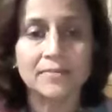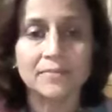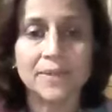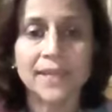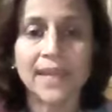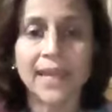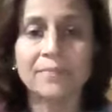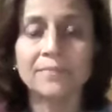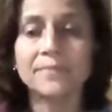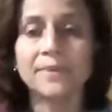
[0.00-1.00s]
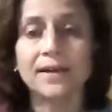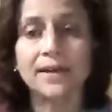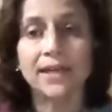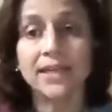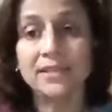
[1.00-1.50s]
became
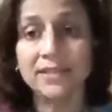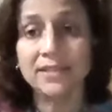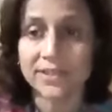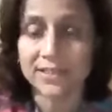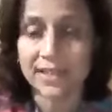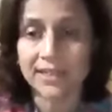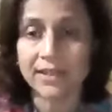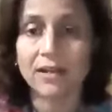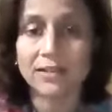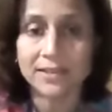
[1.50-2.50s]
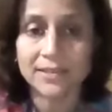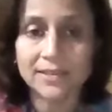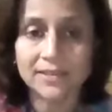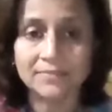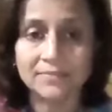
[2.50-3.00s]
ignorance and
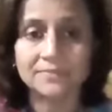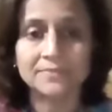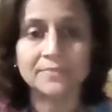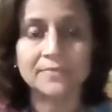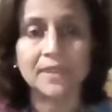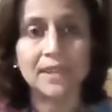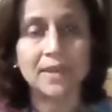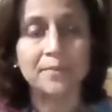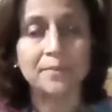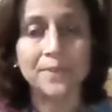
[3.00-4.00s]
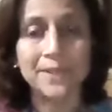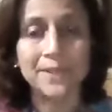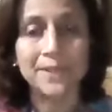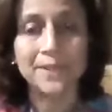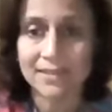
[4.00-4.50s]
darkness.
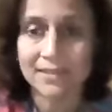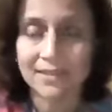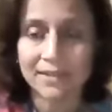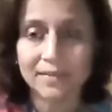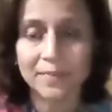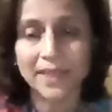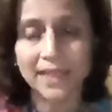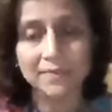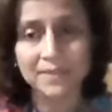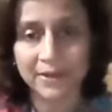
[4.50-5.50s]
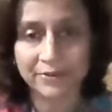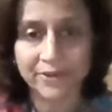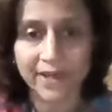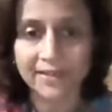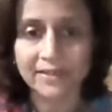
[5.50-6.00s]
Bliss became
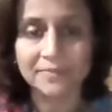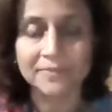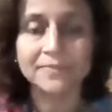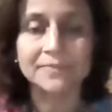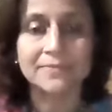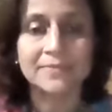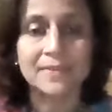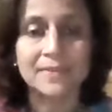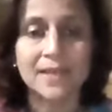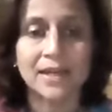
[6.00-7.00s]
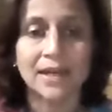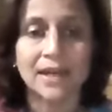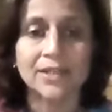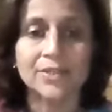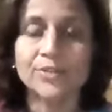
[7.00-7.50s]
suffering.
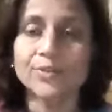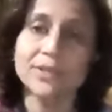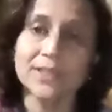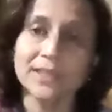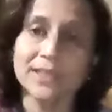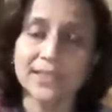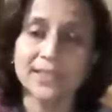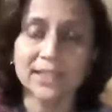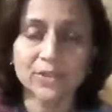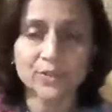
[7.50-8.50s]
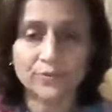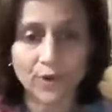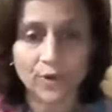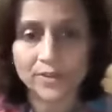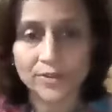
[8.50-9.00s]
Truth turned into
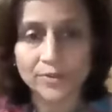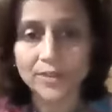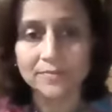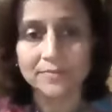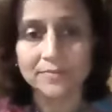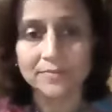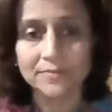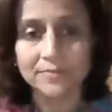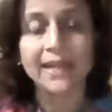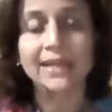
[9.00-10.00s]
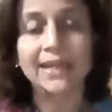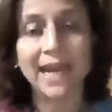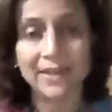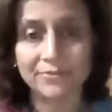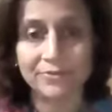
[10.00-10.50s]
falsehood, and
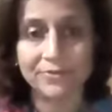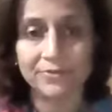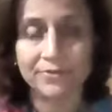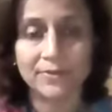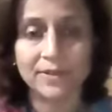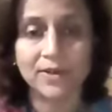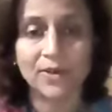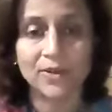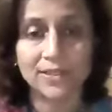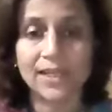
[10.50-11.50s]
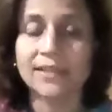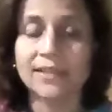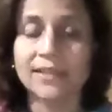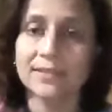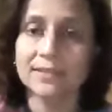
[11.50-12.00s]
life, or Sat,
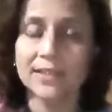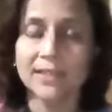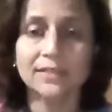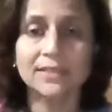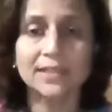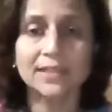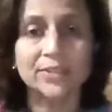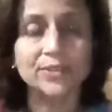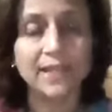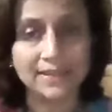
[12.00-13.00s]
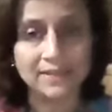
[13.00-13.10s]
turned into death.